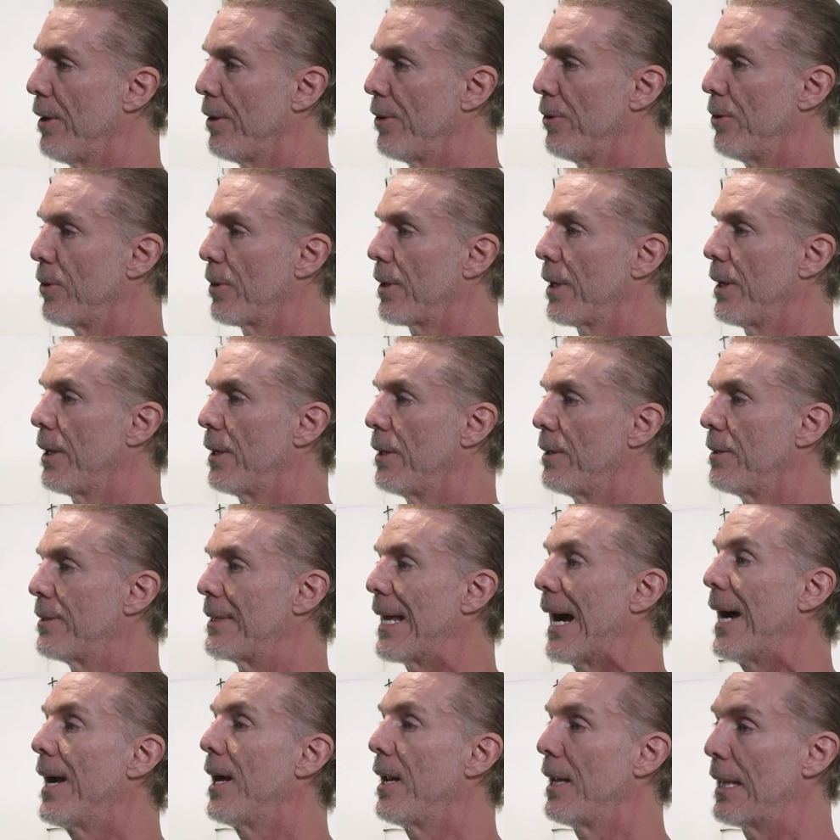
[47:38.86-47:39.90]
You can
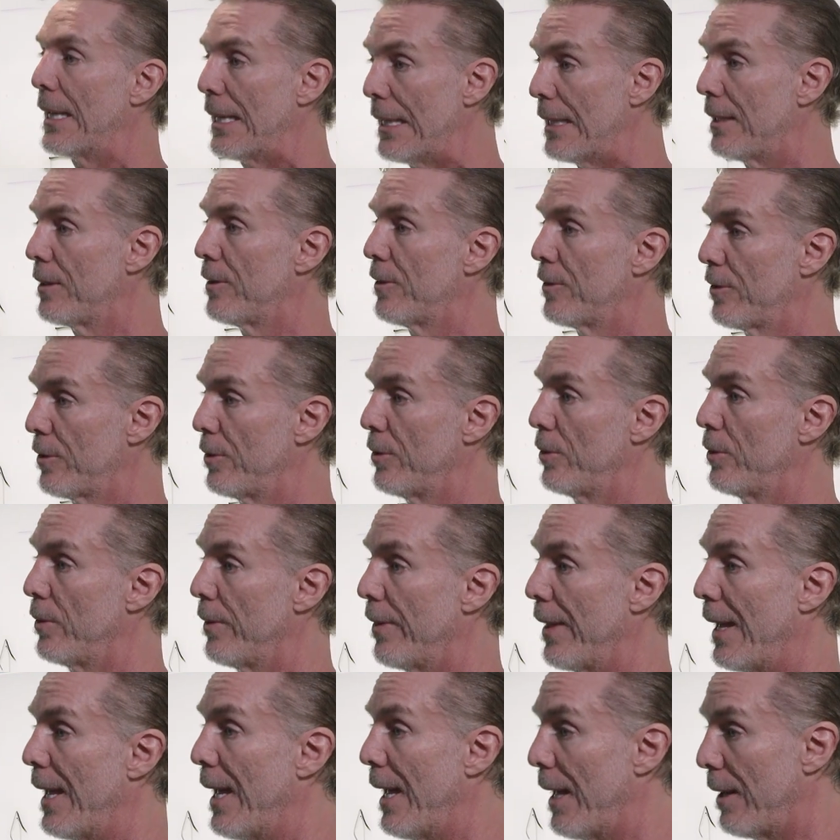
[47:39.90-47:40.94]
dial into
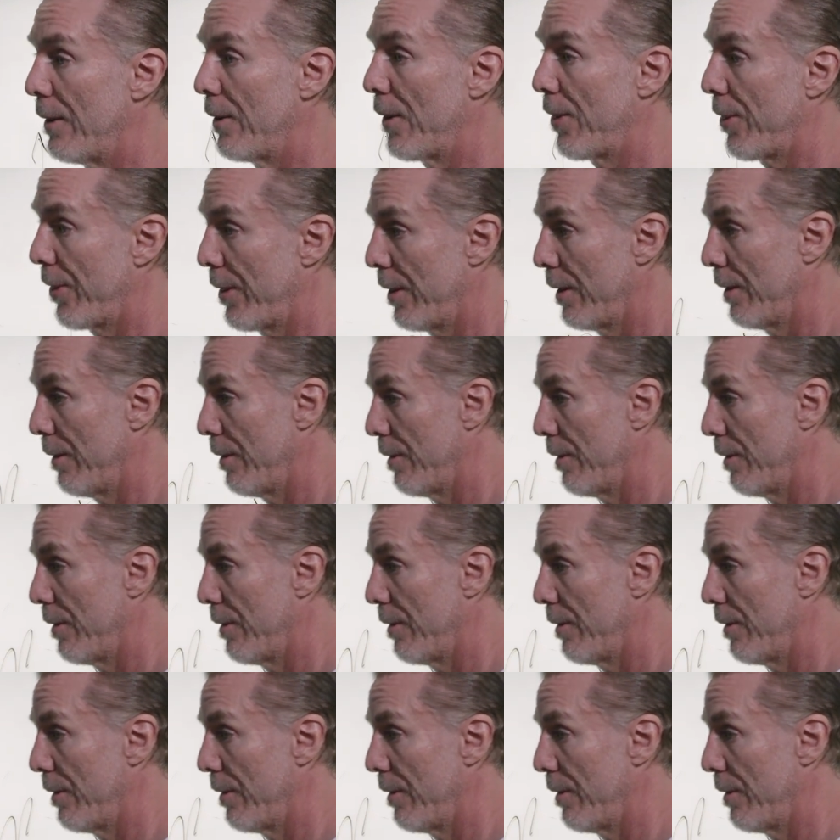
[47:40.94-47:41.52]
the nth